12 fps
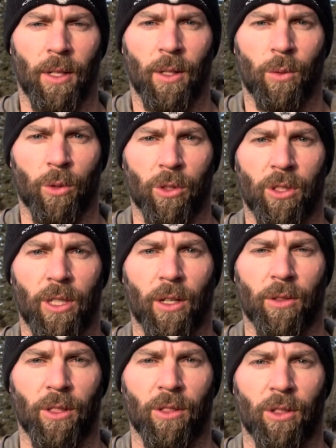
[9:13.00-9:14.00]
We'll see how
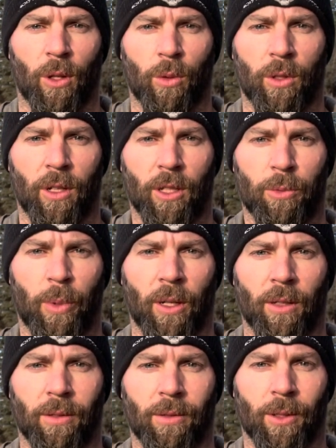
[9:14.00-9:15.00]
things go with the next pair.
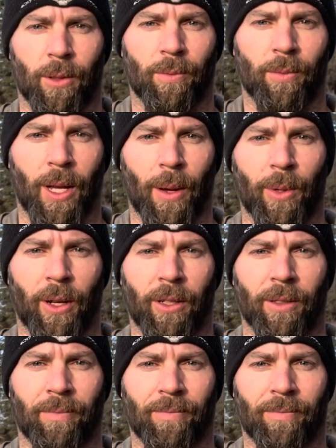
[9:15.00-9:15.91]
So, happy hunting.